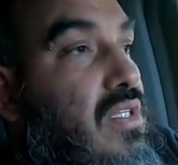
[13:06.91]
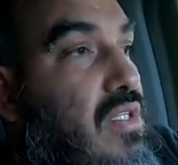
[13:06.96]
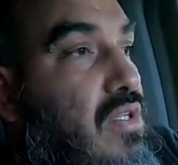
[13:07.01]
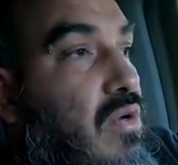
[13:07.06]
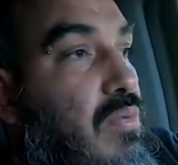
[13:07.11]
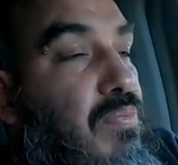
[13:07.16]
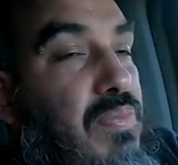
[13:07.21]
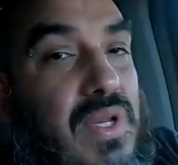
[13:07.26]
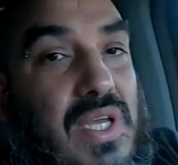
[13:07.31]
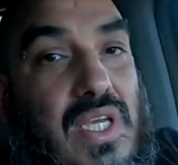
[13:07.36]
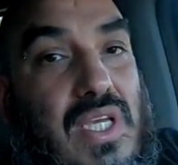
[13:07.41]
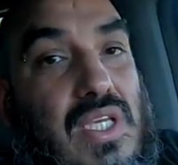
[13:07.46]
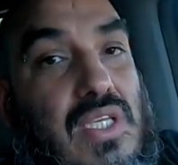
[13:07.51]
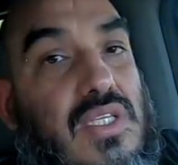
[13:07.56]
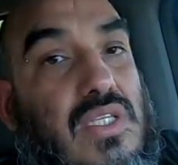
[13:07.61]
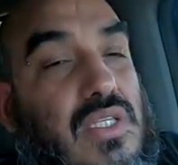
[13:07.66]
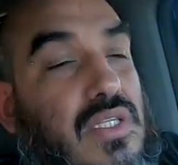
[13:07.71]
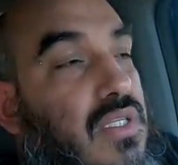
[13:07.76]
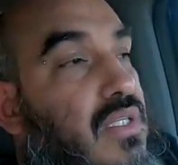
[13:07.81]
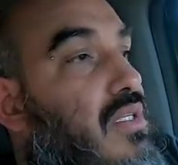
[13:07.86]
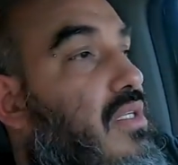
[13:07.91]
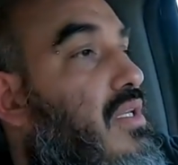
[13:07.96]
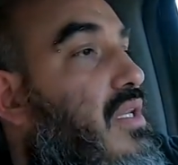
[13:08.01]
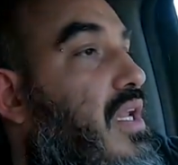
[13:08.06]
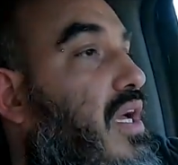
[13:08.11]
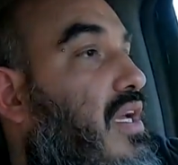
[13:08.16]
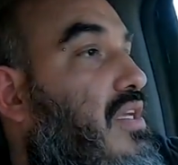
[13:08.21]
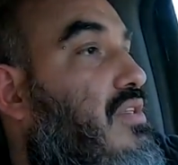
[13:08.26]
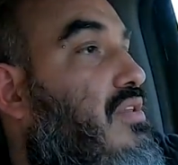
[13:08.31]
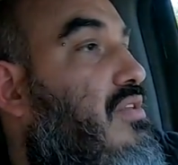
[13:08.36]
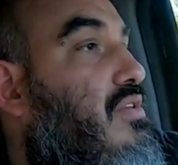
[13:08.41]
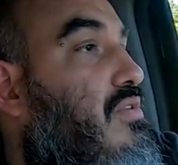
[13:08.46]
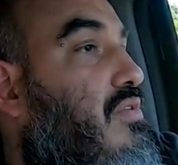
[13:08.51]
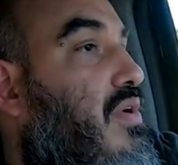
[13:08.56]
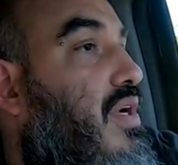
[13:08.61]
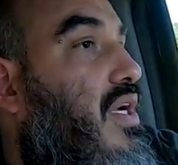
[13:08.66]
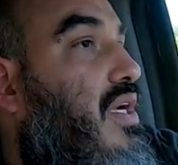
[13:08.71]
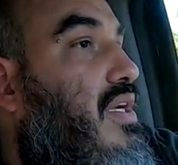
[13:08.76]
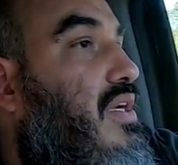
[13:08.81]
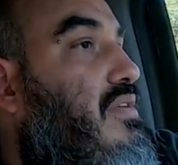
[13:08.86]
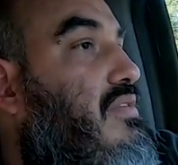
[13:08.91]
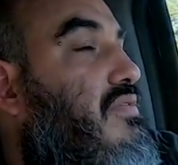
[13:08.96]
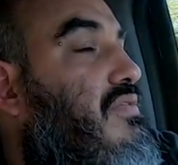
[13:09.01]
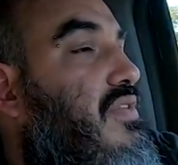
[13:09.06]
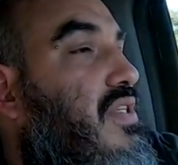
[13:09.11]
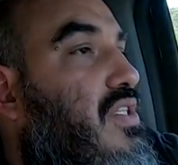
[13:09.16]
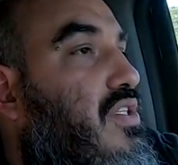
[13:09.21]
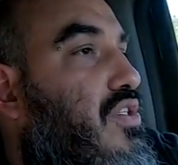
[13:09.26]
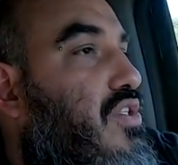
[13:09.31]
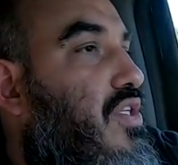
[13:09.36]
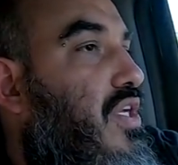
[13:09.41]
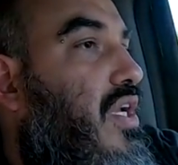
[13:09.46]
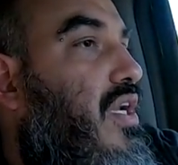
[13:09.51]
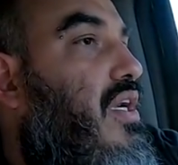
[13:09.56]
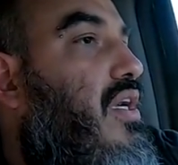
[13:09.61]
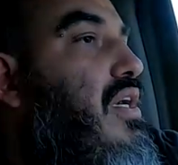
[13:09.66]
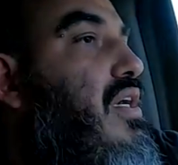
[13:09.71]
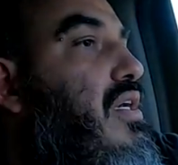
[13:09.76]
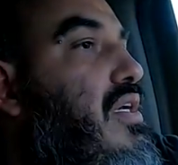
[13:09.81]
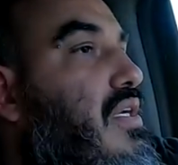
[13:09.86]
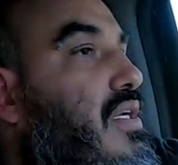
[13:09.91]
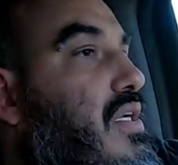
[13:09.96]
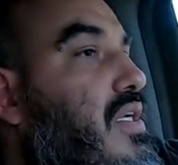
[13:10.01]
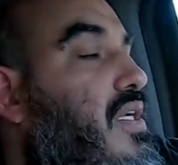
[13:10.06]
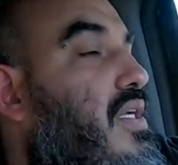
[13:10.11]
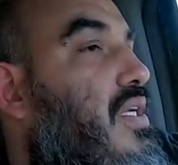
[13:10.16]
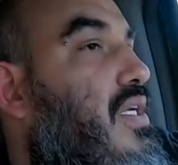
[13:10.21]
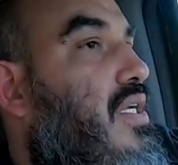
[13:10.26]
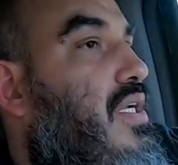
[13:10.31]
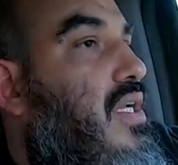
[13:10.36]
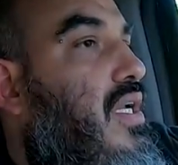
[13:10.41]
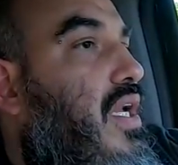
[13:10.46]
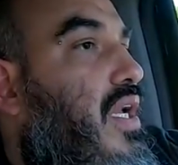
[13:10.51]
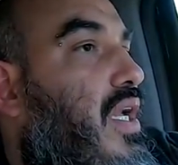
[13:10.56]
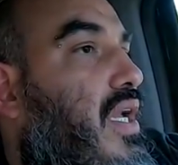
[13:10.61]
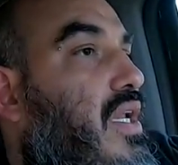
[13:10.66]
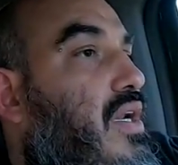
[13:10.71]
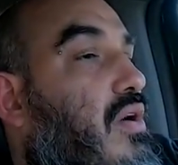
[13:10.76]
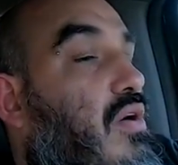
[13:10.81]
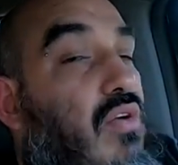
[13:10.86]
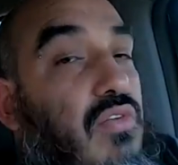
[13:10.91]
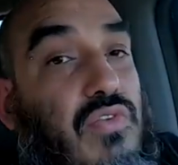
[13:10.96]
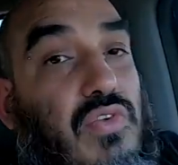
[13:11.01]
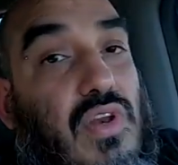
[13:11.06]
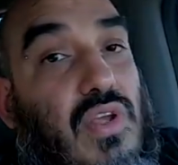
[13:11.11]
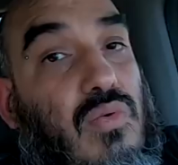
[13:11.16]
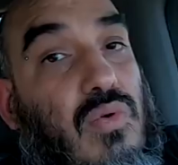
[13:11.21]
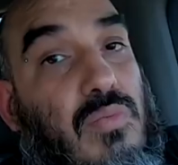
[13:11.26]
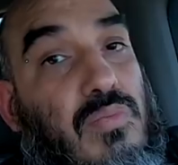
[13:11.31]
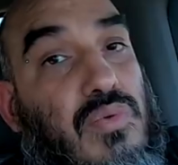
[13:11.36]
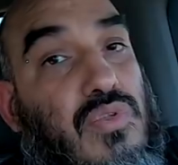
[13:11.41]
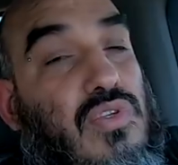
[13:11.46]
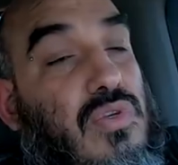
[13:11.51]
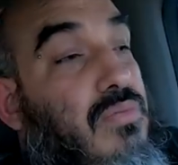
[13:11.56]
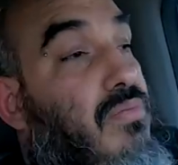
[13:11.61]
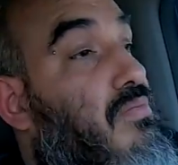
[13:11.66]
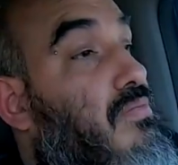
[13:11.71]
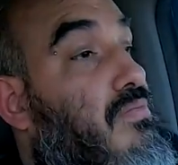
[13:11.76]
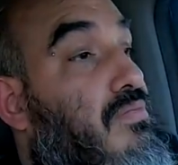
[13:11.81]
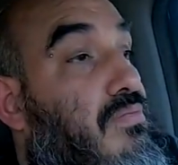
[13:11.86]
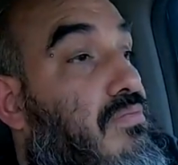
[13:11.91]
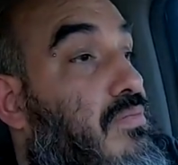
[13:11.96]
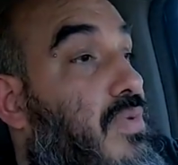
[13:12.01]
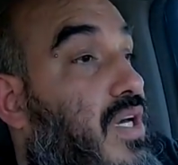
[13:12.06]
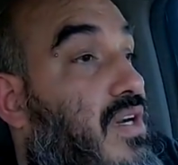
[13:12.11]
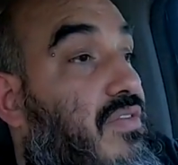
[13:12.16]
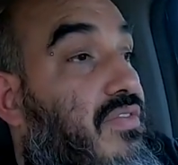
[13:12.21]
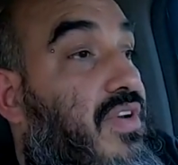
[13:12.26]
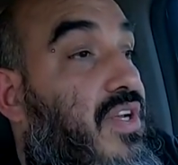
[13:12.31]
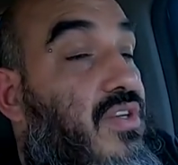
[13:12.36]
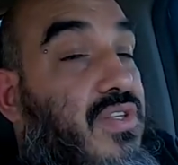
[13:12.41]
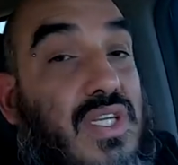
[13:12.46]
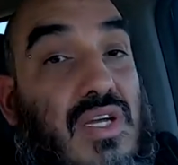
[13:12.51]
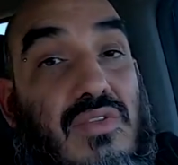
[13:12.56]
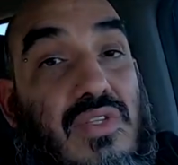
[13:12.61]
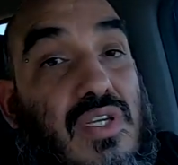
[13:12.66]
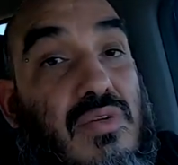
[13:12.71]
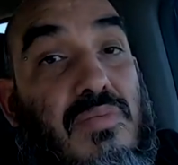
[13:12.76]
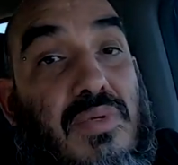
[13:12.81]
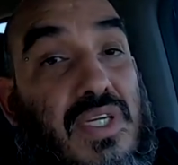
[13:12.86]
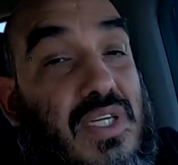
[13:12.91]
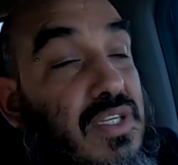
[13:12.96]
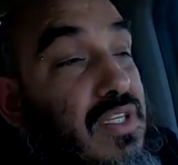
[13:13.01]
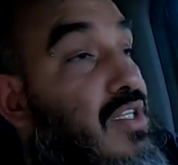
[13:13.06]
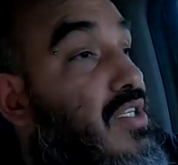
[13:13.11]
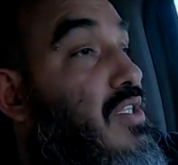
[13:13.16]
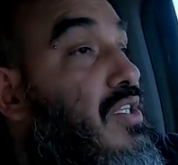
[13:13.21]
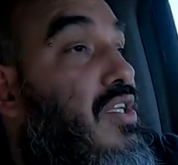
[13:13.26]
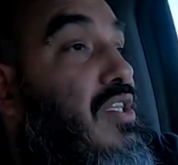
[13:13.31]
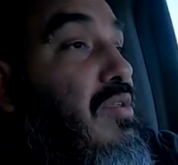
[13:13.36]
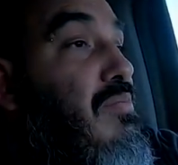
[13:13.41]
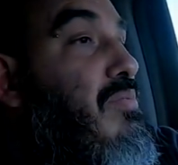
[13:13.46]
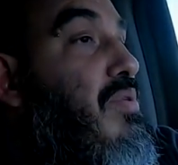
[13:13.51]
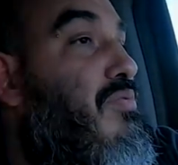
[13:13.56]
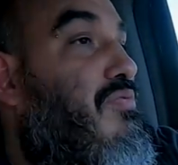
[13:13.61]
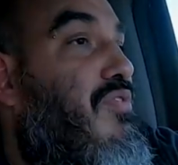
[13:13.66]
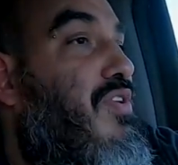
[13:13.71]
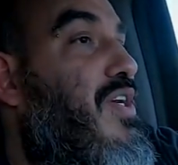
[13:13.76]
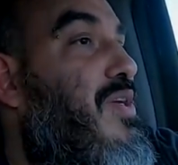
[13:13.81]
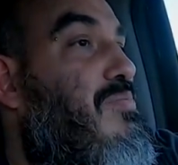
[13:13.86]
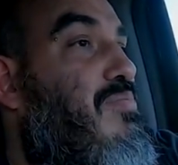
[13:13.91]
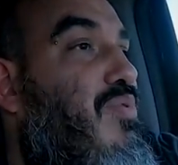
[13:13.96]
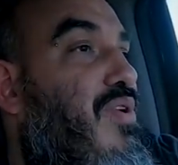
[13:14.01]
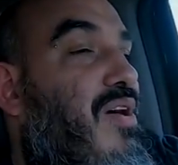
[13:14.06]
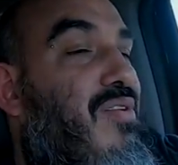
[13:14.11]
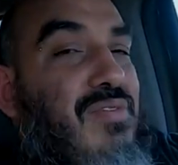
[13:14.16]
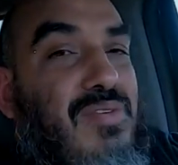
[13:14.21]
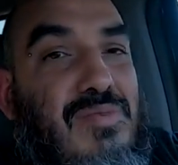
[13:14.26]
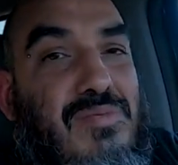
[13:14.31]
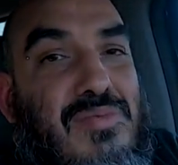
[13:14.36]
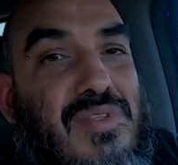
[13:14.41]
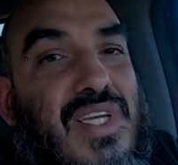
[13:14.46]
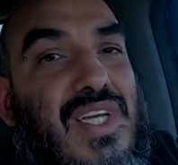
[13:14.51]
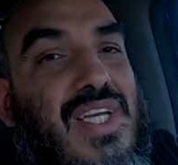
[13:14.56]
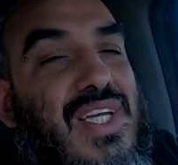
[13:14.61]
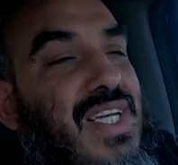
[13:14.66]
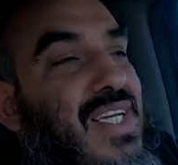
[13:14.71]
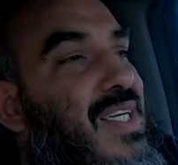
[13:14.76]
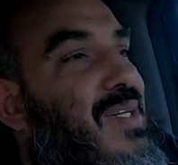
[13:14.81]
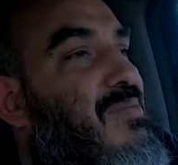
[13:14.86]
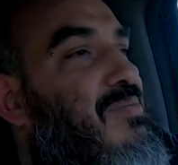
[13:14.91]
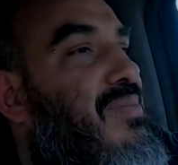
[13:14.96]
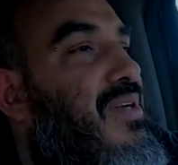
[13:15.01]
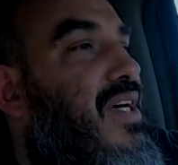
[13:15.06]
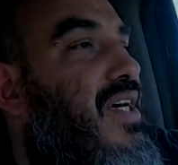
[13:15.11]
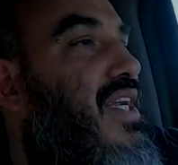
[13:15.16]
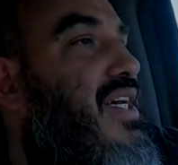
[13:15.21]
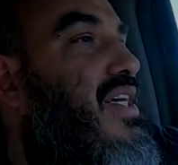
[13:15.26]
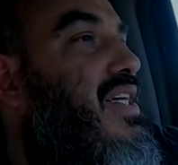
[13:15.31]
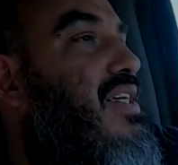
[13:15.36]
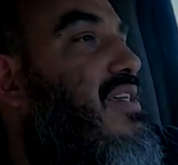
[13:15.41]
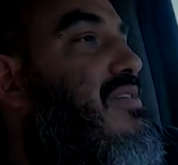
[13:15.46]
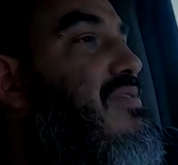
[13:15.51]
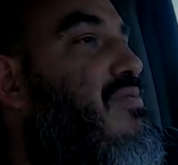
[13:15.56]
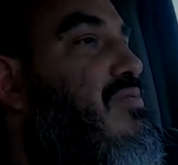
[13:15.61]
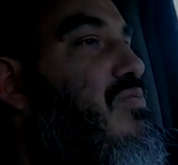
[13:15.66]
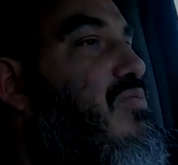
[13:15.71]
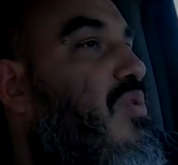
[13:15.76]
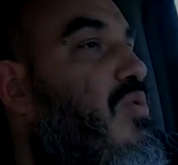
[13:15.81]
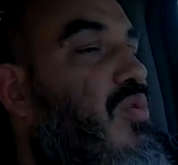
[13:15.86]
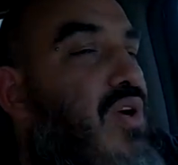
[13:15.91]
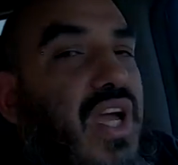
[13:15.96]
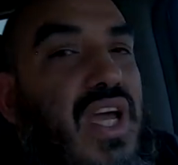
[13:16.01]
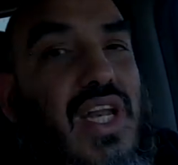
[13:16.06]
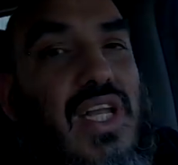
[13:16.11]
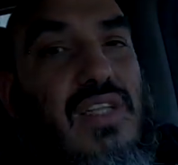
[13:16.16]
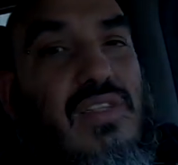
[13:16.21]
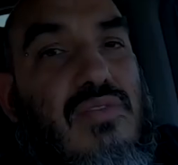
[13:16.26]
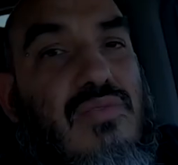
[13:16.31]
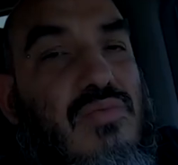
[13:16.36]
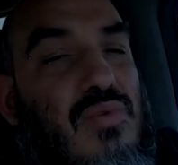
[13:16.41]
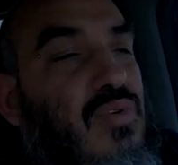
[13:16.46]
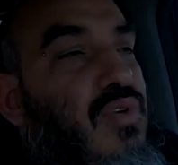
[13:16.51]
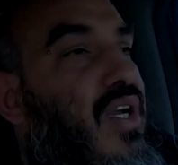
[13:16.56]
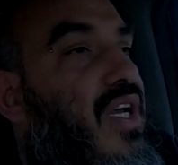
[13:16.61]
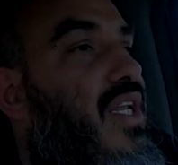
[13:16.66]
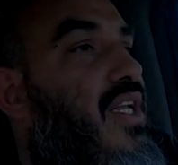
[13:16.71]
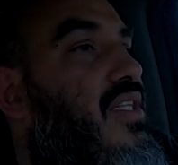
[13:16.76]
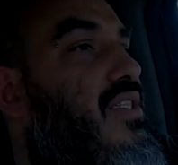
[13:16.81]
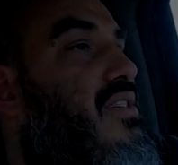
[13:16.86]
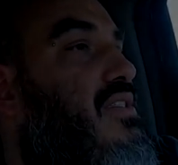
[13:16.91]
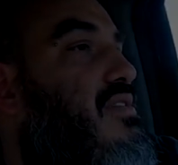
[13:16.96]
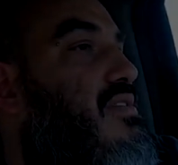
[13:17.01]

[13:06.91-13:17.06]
So please like, subscribe, share, and hopefully we put some better videos out there because it's nothing but fucking problems. But uh, we will get it, we will get it.